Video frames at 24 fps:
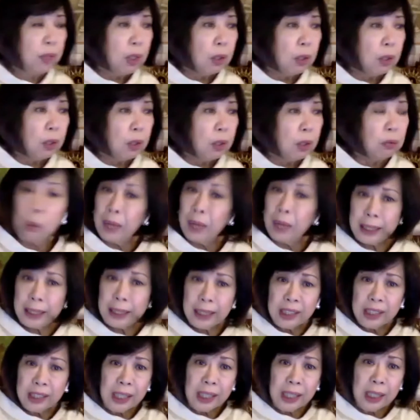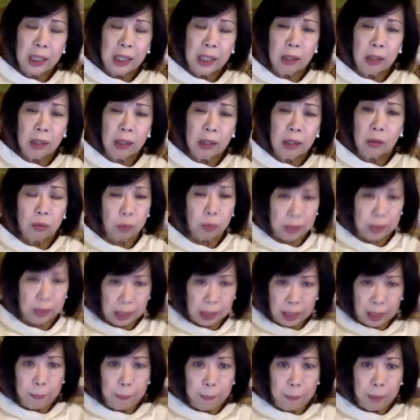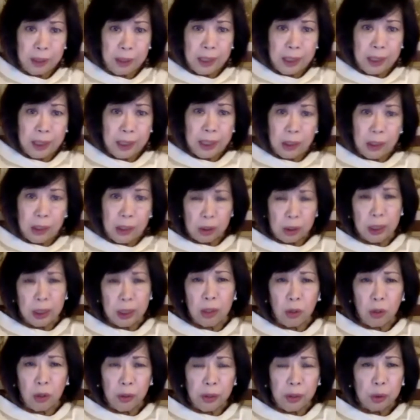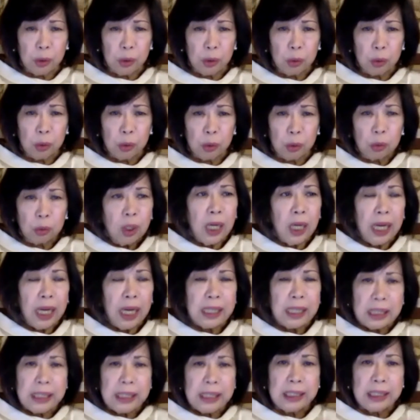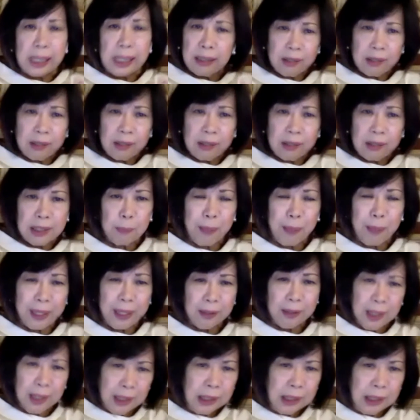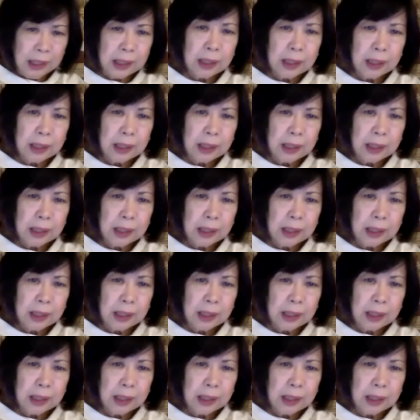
do anything with the company in order to at least anticipate this?